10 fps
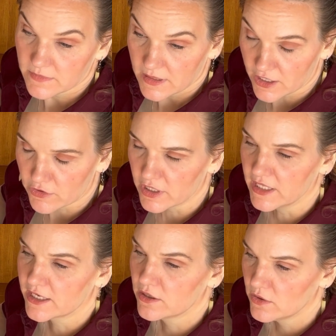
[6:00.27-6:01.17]

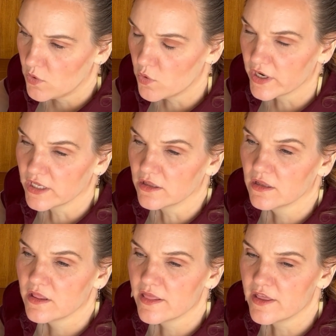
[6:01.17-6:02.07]
acrylic, oil.
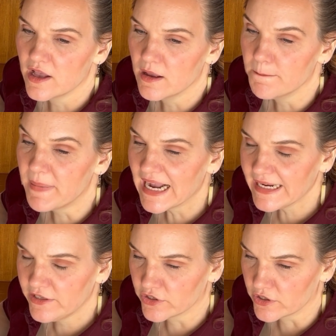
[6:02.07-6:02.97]
The
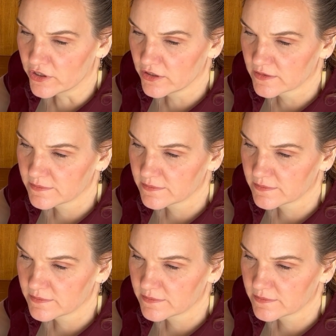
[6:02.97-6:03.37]
binder,